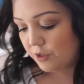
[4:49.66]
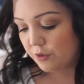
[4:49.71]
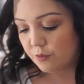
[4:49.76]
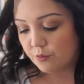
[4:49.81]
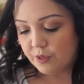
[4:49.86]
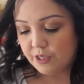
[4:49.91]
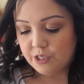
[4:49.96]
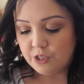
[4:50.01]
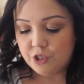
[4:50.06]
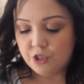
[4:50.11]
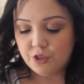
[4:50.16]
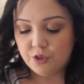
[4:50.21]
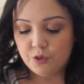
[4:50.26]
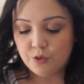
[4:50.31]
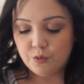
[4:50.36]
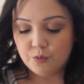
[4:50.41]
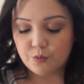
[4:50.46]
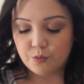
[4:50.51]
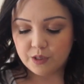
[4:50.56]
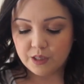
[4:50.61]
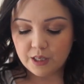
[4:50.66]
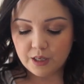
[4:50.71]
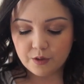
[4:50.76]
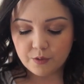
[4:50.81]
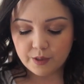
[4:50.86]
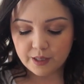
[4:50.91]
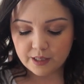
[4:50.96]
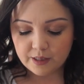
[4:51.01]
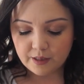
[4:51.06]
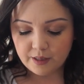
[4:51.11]
to read you really
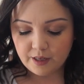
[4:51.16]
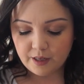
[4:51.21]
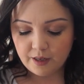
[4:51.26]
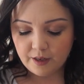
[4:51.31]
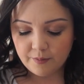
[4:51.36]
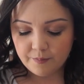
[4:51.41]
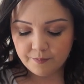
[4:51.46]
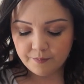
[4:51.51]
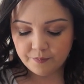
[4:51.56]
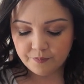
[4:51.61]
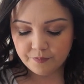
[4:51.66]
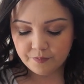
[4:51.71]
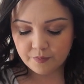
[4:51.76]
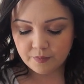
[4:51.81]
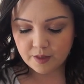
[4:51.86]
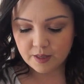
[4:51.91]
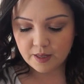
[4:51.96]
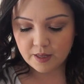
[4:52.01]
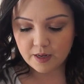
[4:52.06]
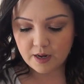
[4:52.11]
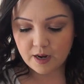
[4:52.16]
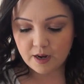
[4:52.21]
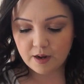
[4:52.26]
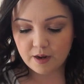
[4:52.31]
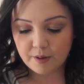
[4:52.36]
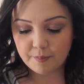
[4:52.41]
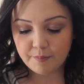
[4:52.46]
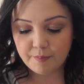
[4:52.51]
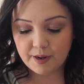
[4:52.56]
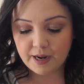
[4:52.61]
quickly
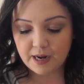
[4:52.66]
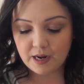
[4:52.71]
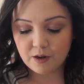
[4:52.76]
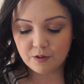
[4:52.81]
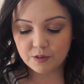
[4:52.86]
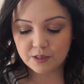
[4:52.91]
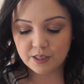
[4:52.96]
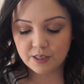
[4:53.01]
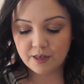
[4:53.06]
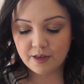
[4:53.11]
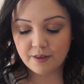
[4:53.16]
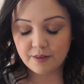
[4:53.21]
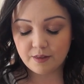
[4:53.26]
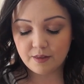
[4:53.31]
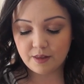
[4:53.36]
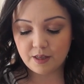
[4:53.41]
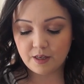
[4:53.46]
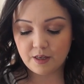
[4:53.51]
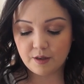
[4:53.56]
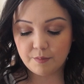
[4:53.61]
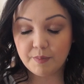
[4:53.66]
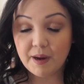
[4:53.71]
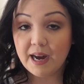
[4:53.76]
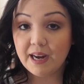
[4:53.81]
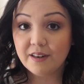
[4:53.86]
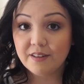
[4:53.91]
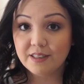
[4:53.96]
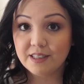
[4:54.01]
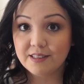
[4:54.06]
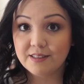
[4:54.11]
about the
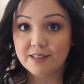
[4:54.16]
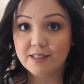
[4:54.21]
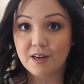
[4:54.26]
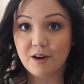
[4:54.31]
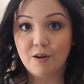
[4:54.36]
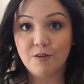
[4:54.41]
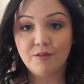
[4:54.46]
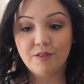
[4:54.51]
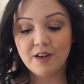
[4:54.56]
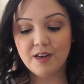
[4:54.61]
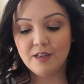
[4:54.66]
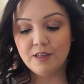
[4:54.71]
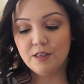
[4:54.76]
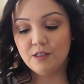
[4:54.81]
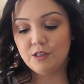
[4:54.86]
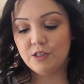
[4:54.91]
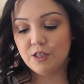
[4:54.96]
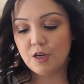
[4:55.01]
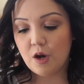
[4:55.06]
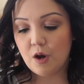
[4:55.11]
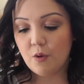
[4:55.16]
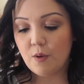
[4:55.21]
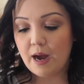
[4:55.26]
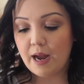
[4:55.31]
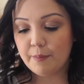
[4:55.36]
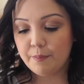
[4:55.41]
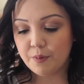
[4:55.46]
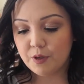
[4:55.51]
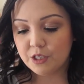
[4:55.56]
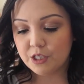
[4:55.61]
pattern itself. So I
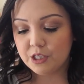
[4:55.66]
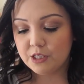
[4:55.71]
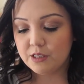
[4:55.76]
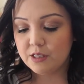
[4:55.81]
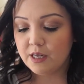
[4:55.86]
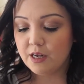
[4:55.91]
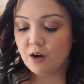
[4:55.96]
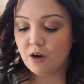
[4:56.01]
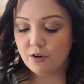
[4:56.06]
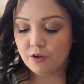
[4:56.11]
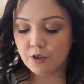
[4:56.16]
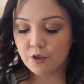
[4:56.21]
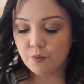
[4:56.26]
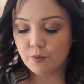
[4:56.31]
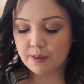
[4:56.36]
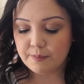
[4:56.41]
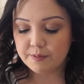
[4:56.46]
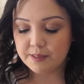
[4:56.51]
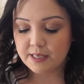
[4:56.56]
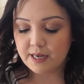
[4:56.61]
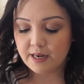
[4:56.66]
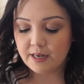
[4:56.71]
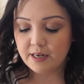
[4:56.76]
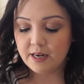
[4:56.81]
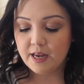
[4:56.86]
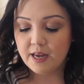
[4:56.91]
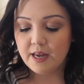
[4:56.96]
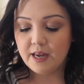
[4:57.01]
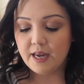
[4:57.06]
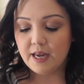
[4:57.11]
purchased it on her website
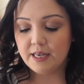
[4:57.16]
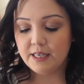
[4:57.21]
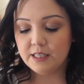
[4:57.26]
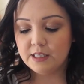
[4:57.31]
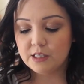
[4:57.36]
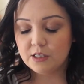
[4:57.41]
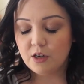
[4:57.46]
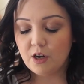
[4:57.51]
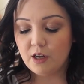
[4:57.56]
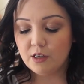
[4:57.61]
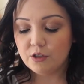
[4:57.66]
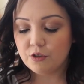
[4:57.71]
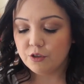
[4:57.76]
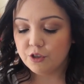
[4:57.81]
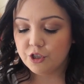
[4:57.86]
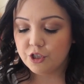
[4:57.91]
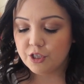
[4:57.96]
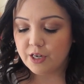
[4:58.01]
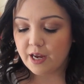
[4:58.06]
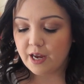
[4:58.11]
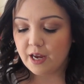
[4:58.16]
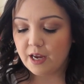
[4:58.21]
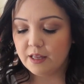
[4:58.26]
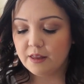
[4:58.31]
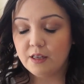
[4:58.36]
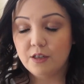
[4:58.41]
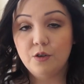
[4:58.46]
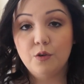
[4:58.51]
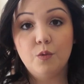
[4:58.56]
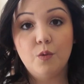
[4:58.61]
and it's called Crochet
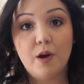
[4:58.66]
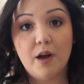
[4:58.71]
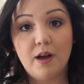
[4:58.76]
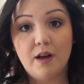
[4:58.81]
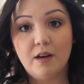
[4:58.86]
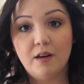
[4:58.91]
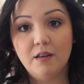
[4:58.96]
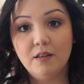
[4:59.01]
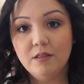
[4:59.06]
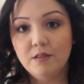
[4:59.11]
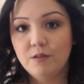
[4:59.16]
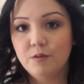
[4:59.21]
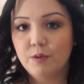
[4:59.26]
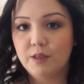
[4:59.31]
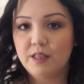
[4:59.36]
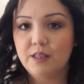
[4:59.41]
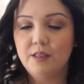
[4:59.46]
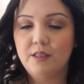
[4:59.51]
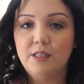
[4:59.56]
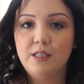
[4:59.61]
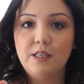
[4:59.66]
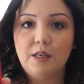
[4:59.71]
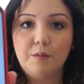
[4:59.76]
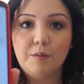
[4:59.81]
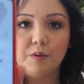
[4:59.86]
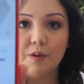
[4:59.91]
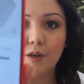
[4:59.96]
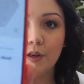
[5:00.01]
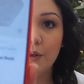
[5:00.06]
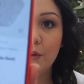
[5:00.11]
the Noel with the
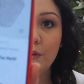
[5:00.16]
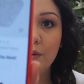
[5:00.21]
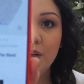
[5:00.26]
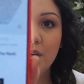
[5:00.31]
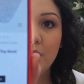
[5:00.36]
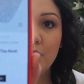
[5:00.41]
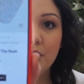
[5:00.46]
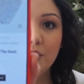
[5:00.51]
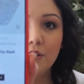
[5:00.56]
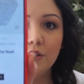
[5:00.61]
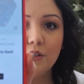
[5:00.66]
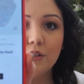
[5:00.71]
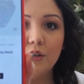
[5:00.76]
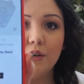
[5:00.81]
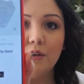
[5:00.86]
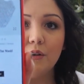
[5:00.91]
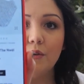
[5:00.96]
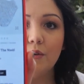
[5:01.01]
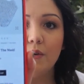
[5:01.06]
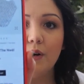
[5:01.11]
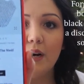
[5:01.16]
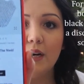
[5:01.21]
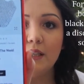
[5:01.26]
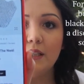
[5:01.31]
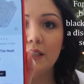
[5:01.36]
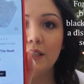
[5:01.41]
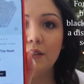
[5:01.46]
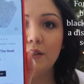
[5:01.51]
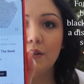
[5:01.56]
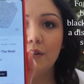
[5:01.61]
W. So I
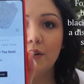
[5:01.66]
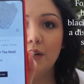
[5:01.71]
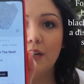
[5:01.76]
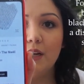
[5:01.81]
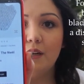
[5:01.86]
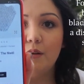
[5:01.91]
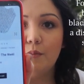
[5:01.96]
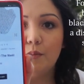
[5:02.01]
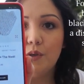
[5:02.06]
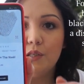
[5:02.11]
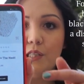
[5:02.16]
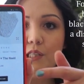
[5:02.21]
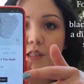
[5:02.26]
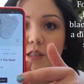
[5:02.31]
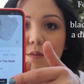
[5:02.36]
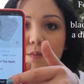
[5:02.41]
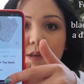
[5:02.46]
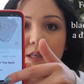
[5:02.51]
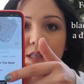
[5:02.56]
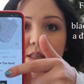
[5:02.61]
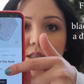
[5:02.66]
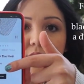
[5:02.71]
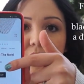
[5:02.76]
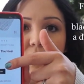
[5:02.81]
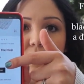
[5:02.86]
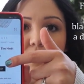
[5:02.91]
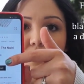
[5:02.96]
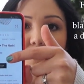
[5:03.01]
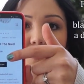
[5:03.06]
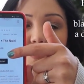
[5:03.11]
did go ahead and purchase it
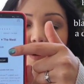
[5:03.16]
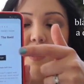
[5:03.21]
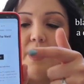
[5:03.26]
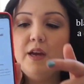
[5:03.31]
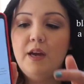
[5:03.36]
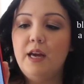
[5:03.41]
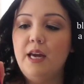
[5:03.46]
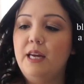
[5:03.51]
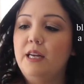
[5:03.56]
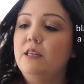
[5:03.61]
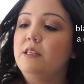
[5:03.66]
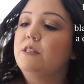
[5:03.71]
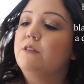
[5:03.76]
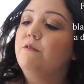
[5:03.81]
myself. It is